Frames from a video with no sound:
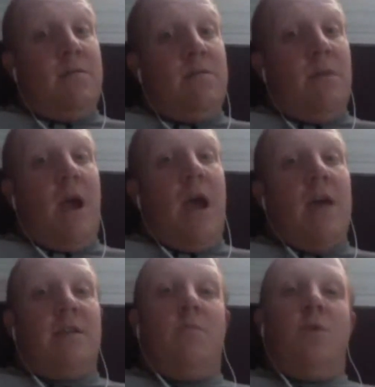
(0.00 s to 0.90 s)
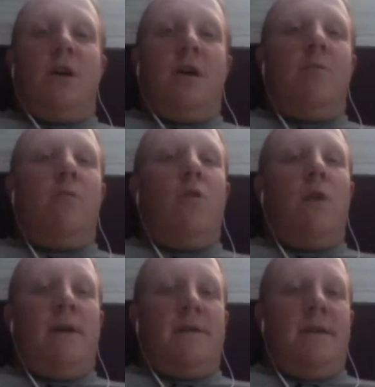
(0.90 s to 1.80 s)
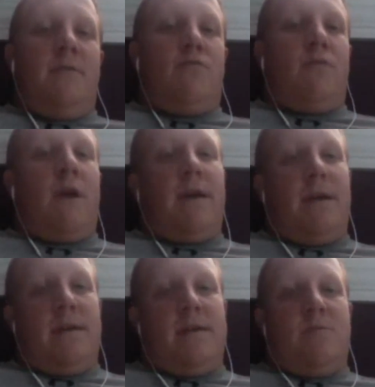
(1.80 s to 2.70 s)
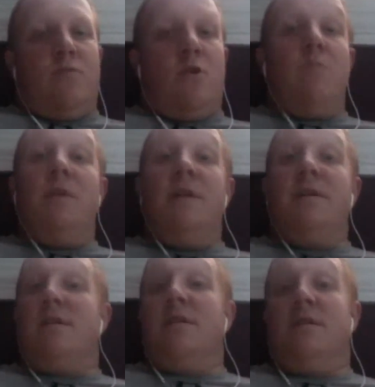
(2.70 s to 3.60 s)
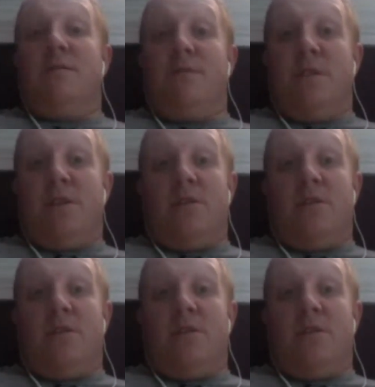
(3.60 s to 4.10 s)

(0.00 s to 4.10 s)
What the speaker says: as I'm looking at more as a rankings and what it means to the division.